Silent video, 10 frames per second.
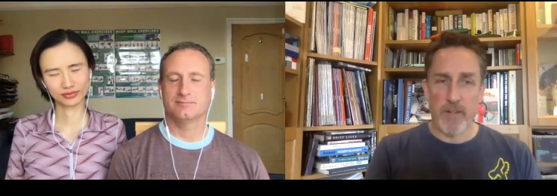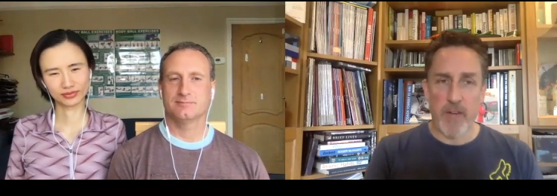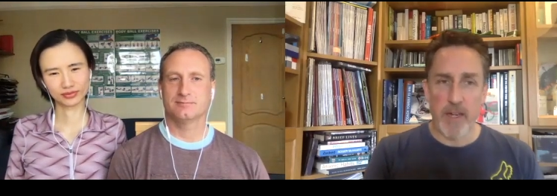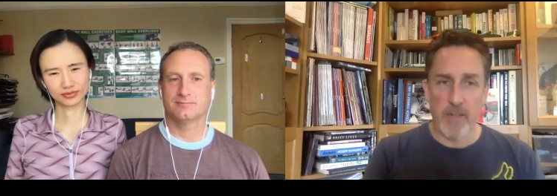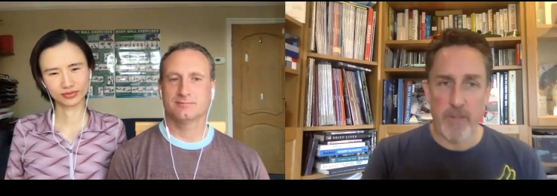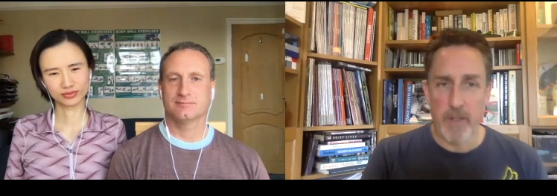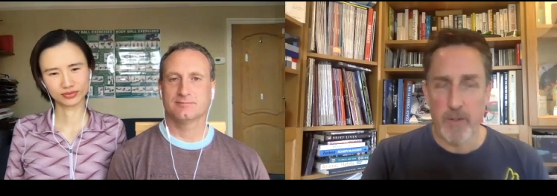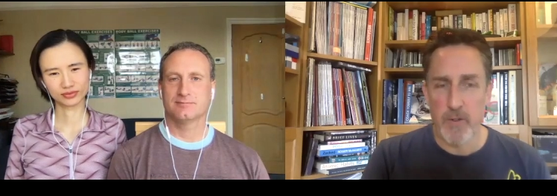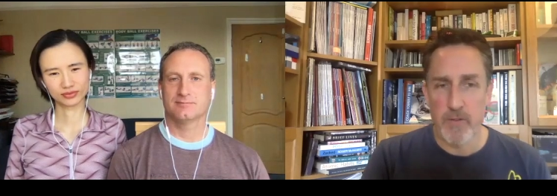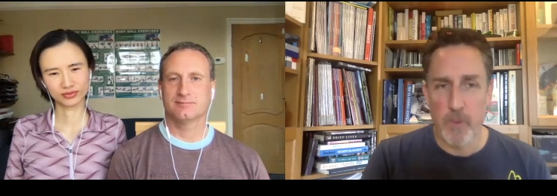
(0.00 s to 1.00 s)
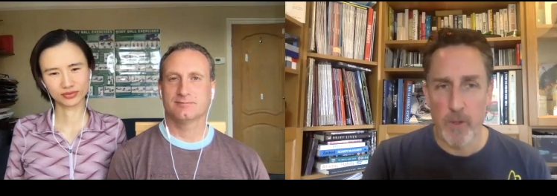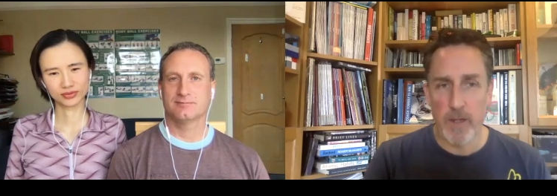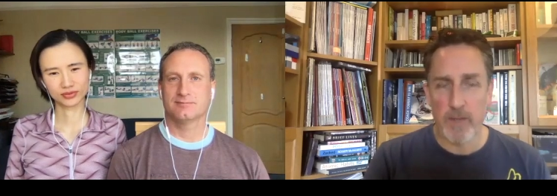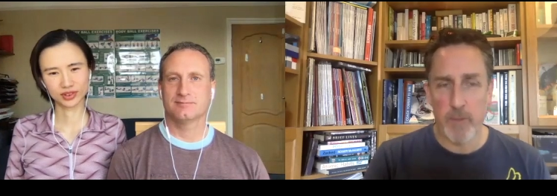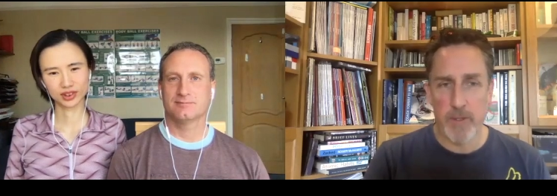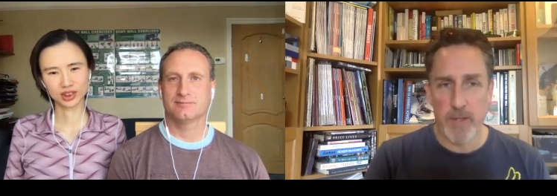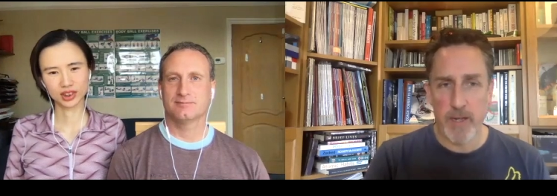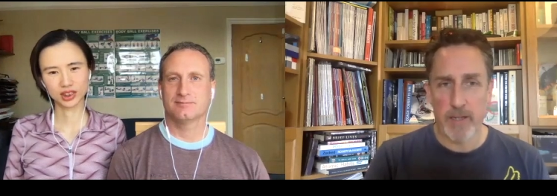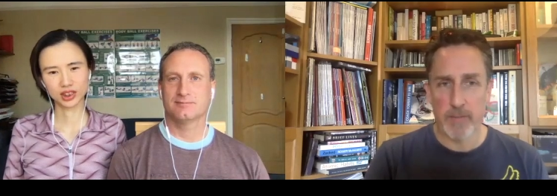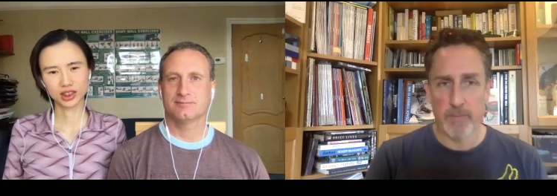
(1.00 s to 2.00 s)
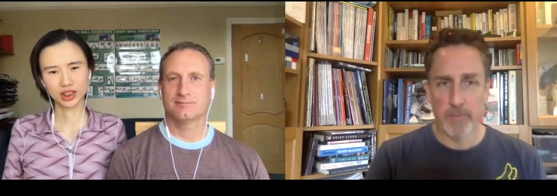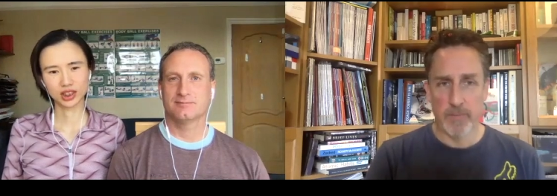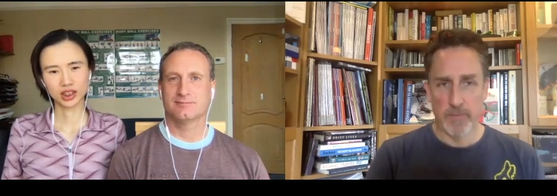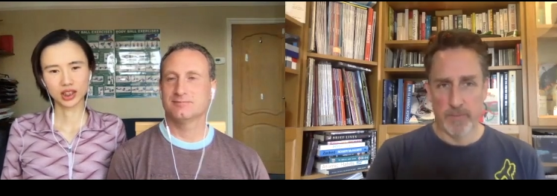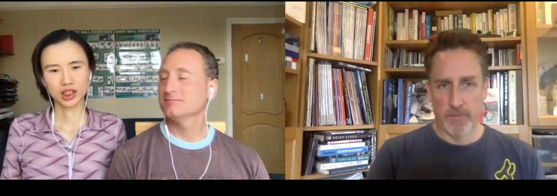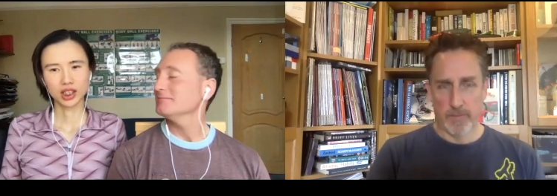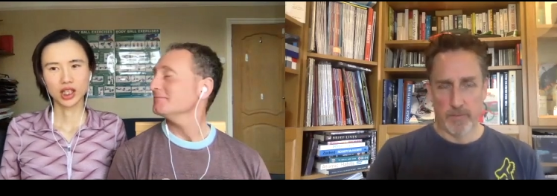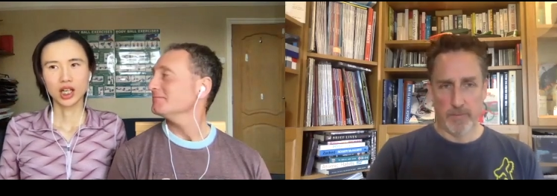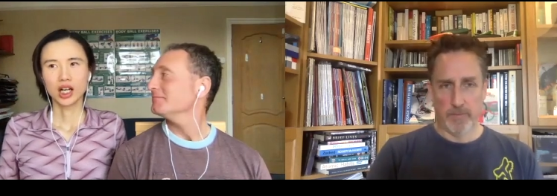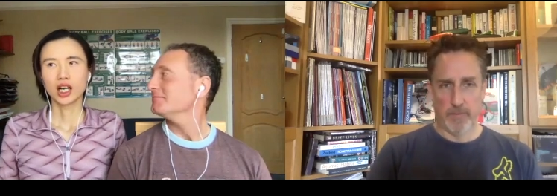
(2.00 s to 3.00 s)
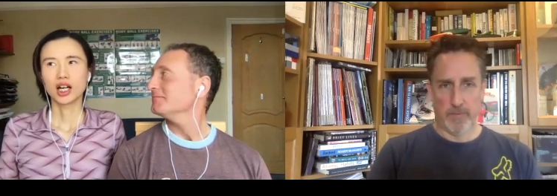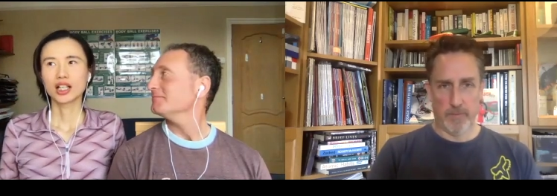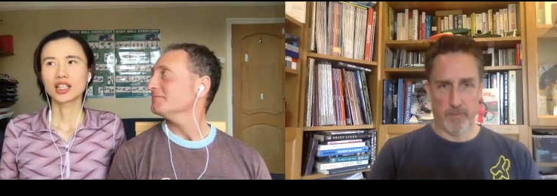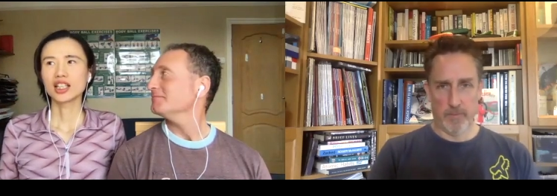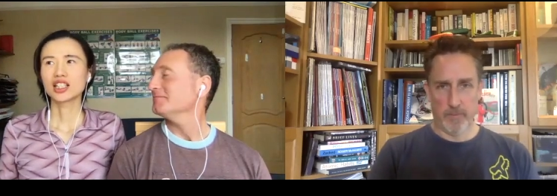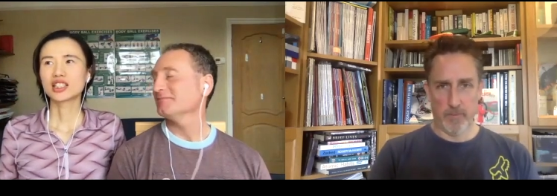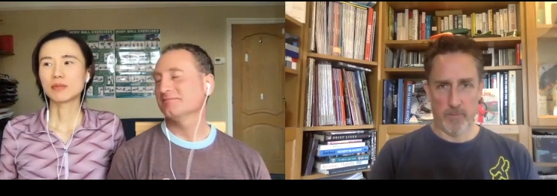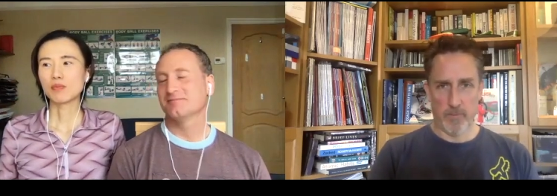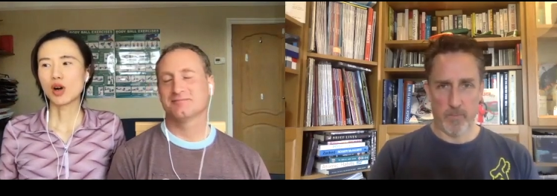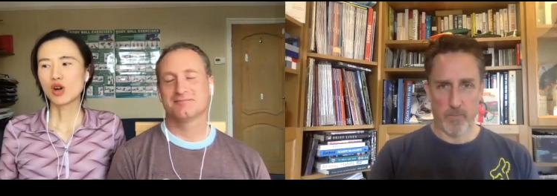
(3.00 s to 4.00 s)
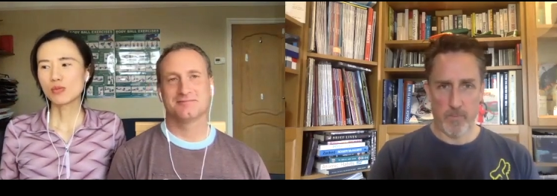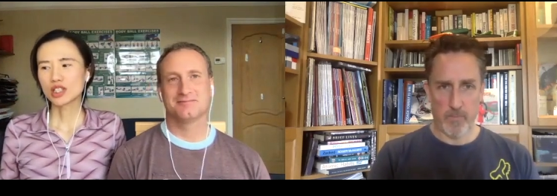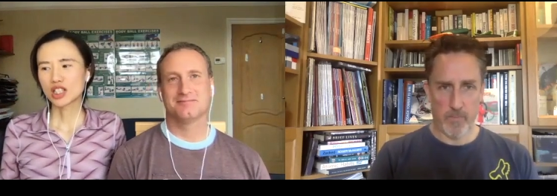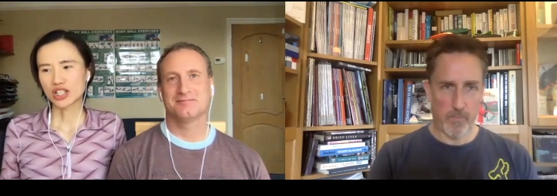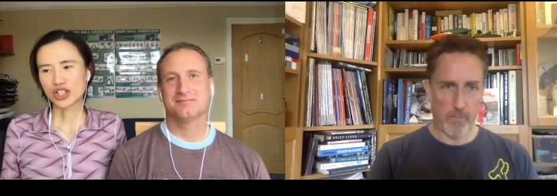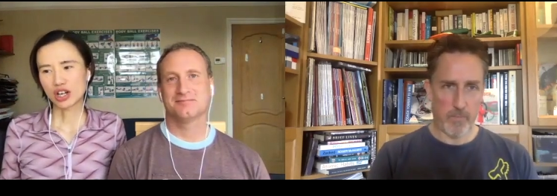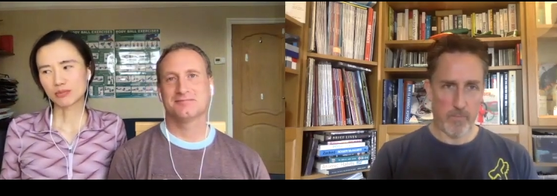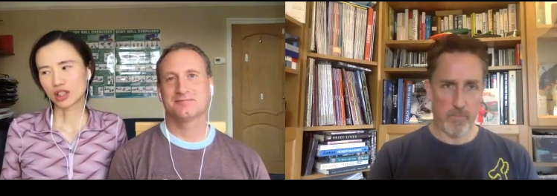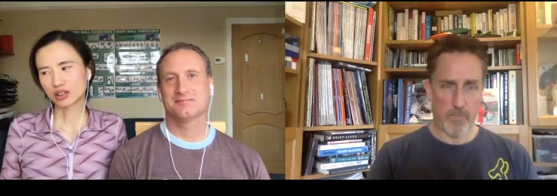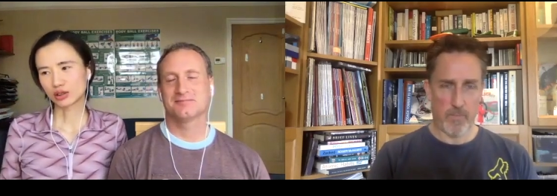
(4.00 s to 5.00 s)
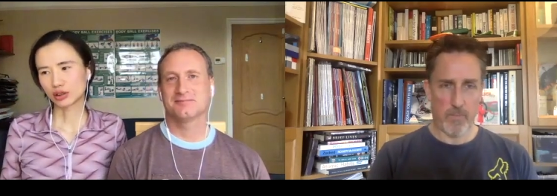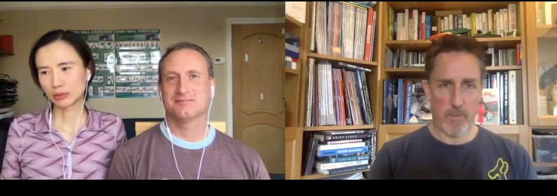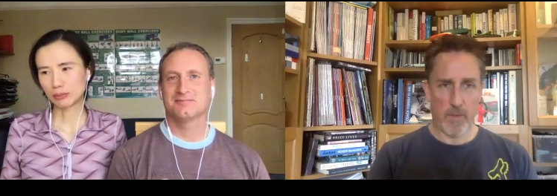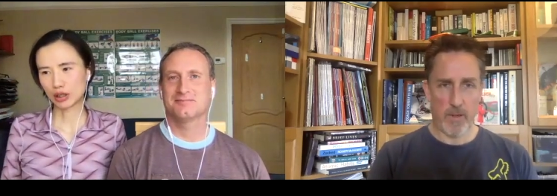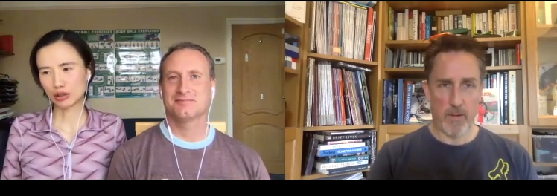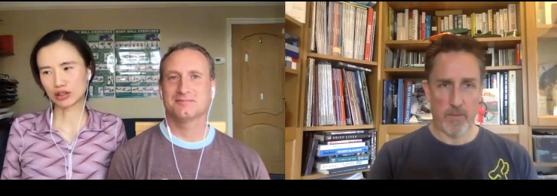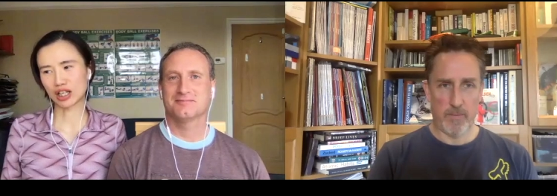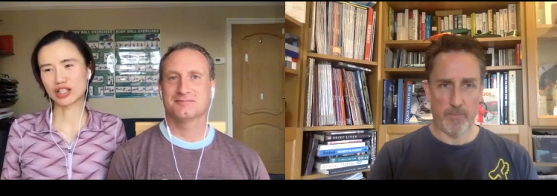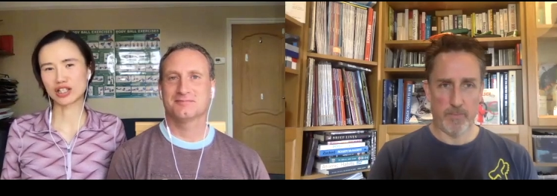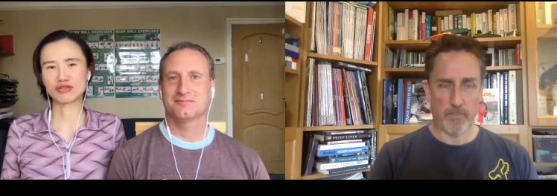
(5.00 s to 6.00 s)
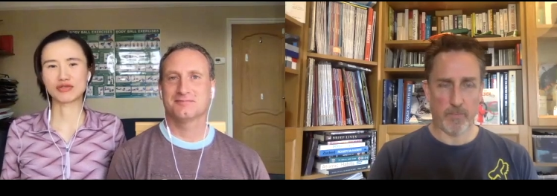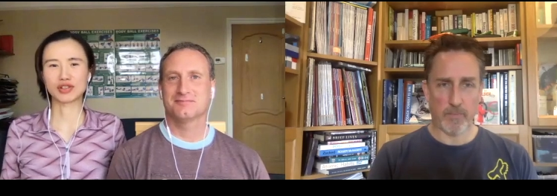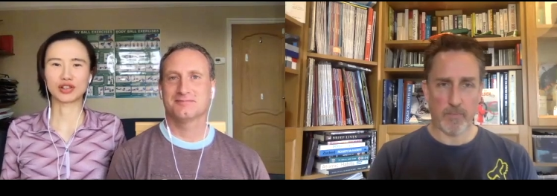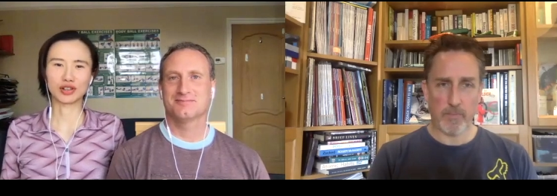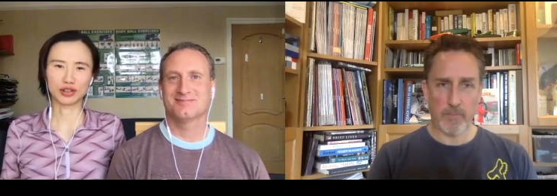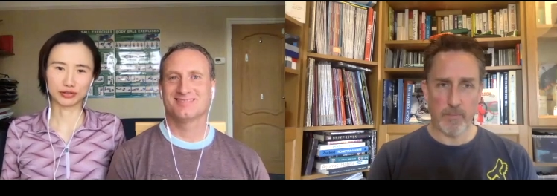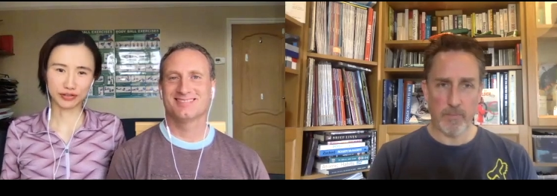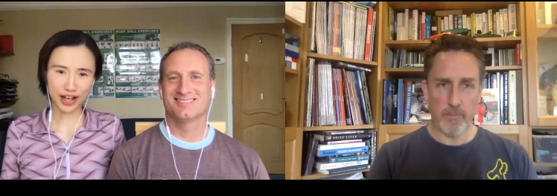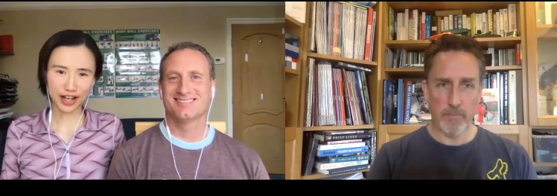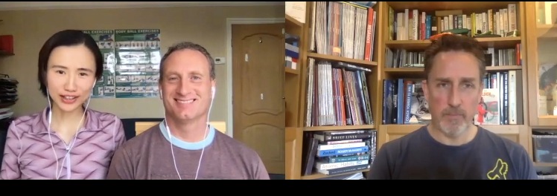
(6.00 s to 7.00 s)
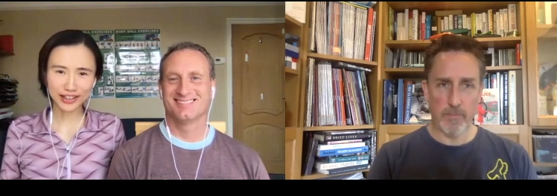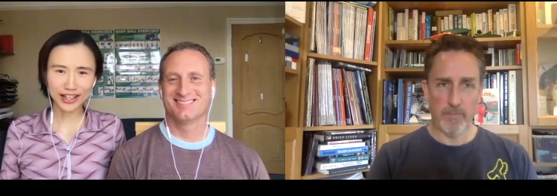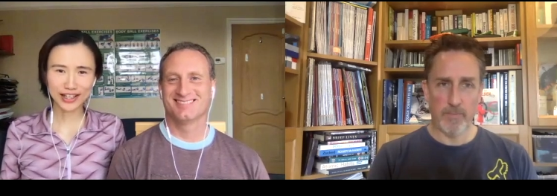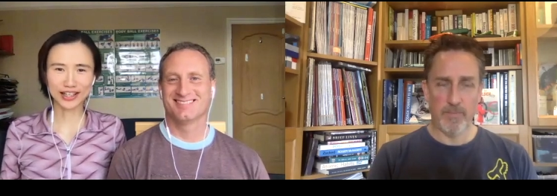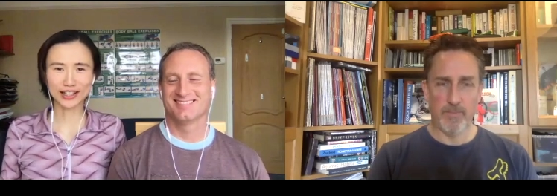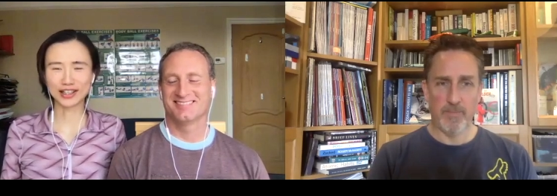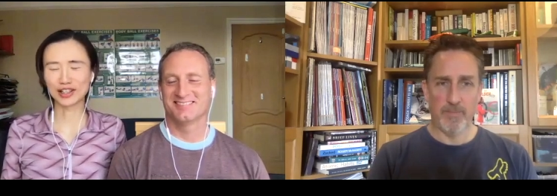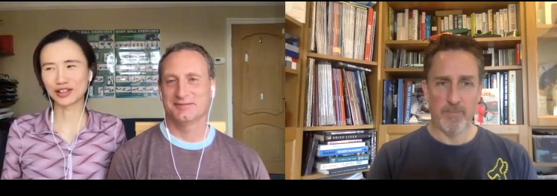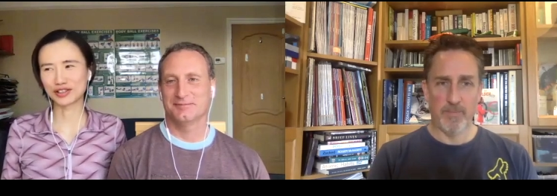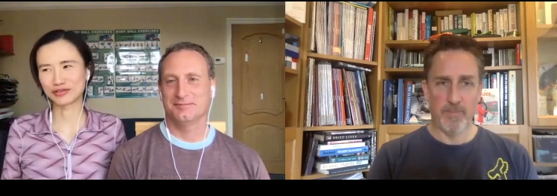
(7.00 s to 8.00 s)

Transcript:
Speaker 1: take for you to fall in love with sailing?
Speaker 2: I think the moment I jumped onto the boat, I just feel a lot of fun and then a lot of